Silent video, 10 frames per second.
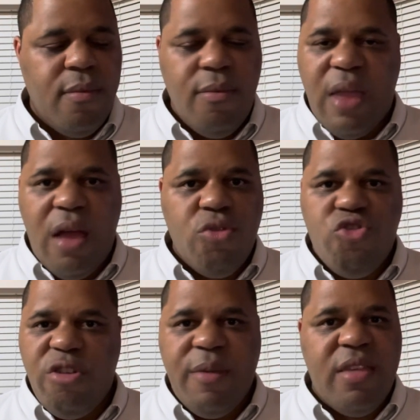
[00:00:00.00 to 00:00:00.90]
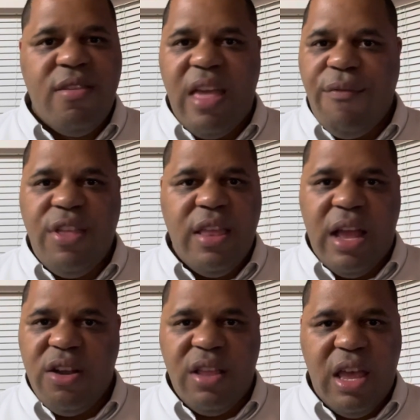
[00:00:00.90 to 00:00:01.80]
Donald Trump is definitely
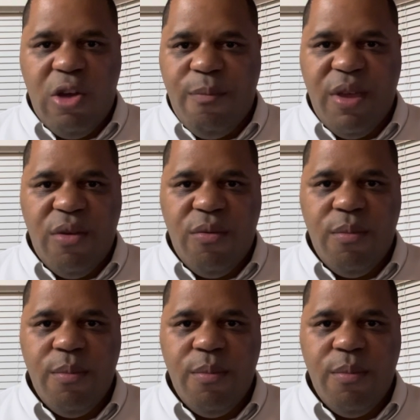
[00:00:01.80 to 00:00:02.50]
not gonna help you.